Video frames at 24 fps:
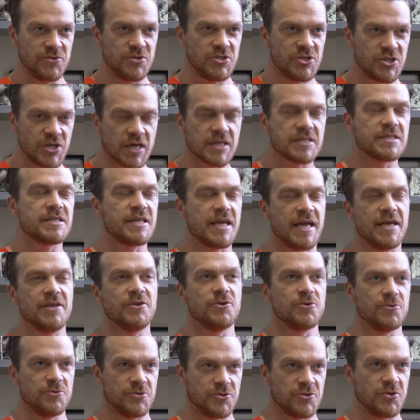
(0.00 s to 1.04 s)
you just
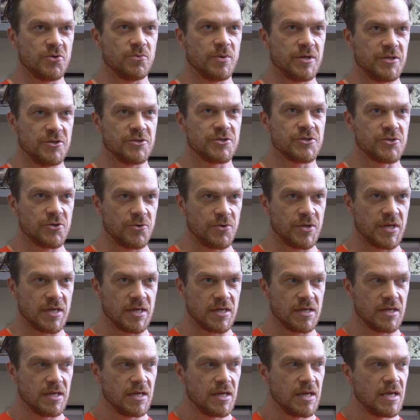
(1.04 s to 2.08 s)
get used to when you're
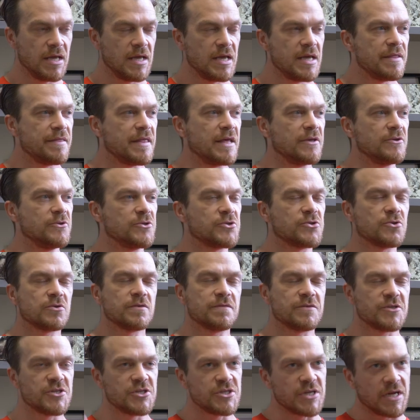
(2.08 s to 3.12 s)
shooting that you sort
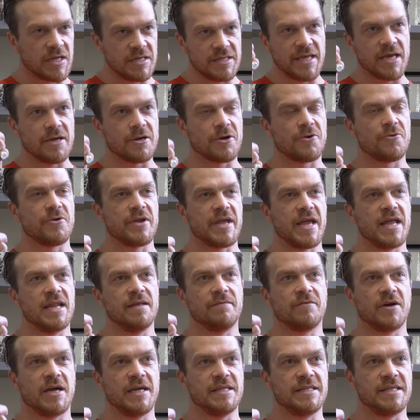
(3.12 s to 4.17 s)
of shut down
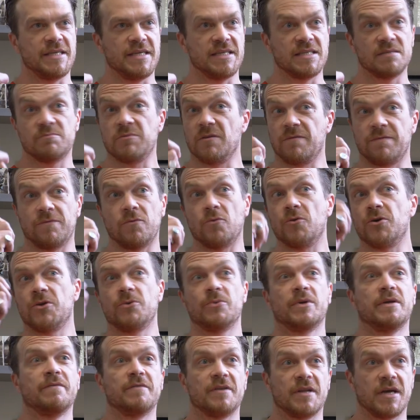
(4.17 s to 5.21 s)
creative ideas before
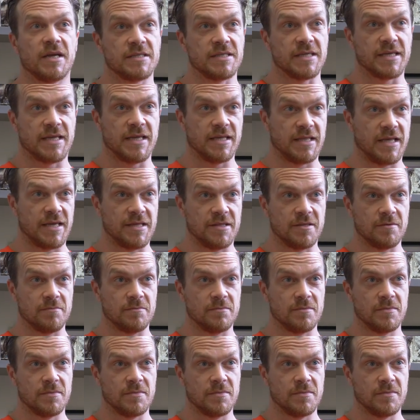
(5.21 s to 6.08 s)
you even articulate them.